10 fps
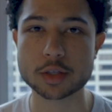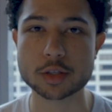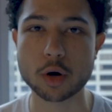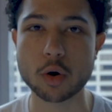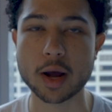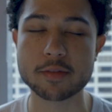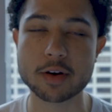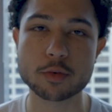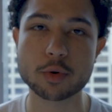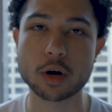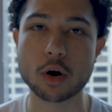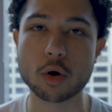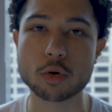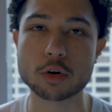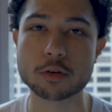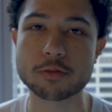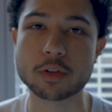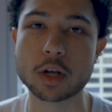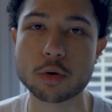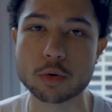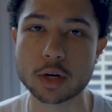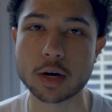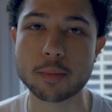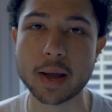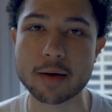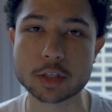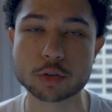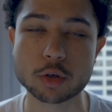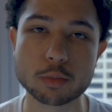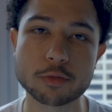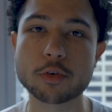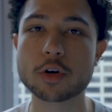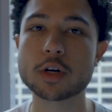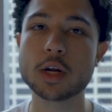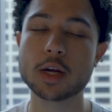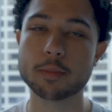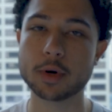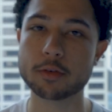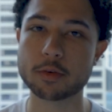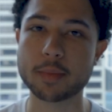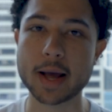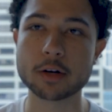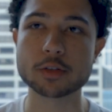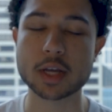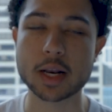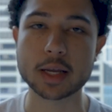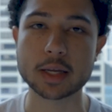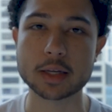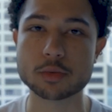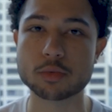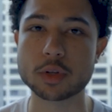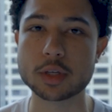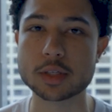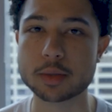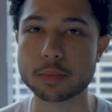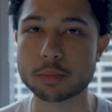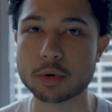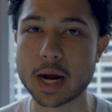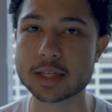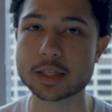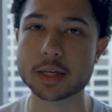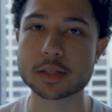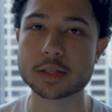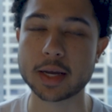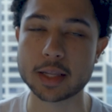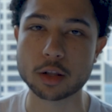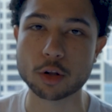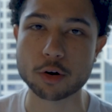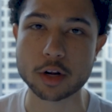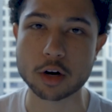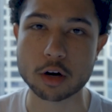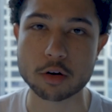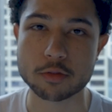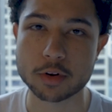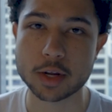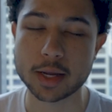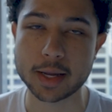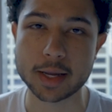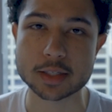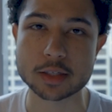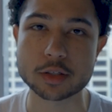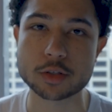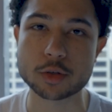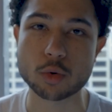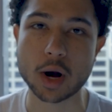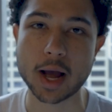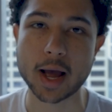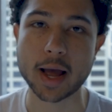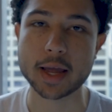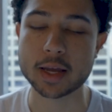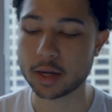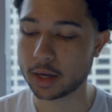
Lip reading: So I've never owned or flown a Mavic drone before, but from my understanding, it's a really simple process and the learning curve isn't too high.